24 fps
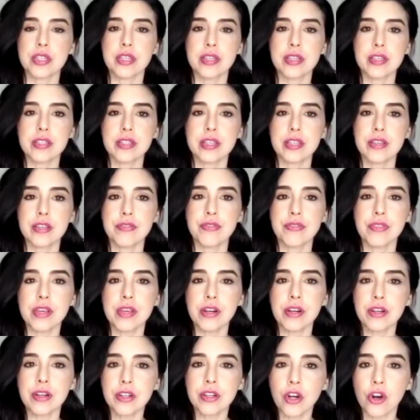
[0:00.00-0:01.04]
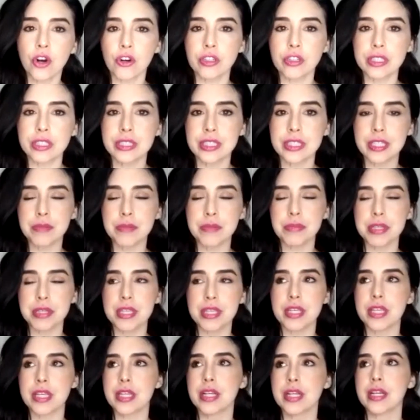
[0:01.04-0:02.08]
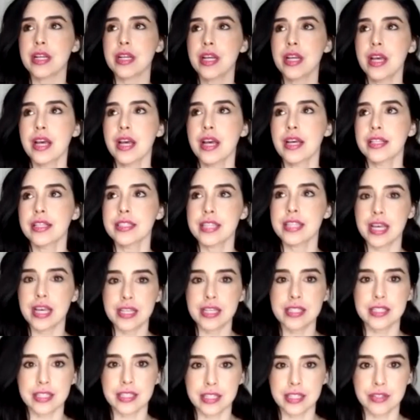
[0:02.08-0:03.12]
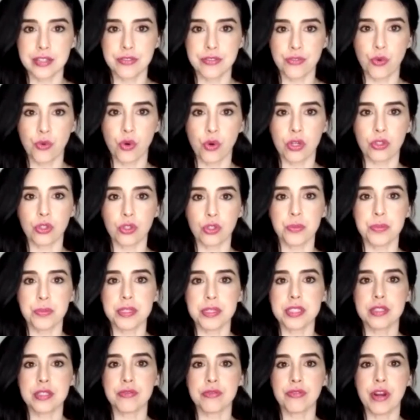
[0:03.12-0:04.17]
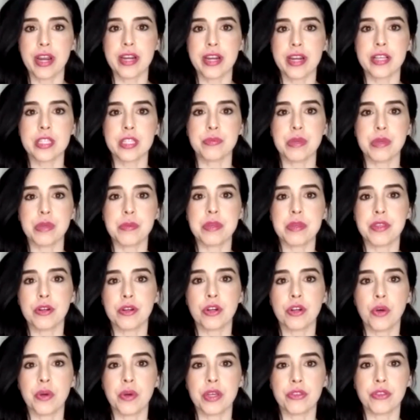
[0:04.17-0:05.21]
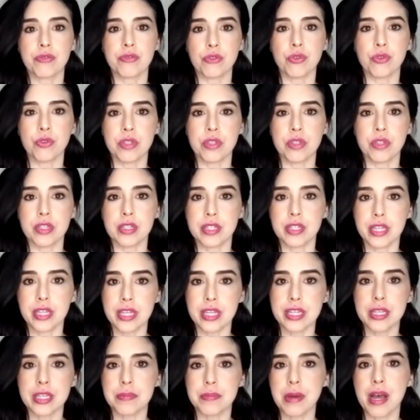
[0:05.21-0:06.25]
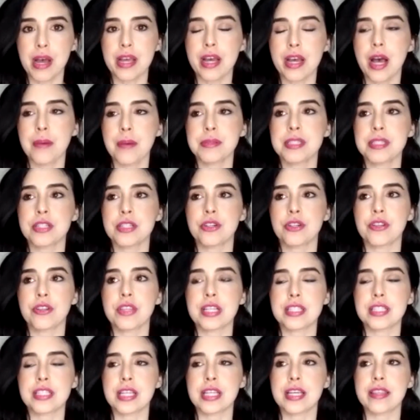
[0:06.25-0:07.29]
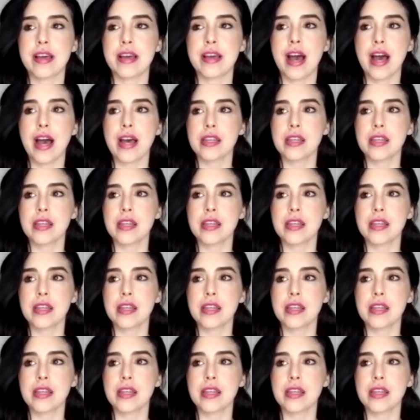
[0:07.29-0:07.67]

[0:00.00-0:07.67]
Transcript: if they're currently being tested for lupus nephritis, maybe they're going through the kidney biopsy or things like that,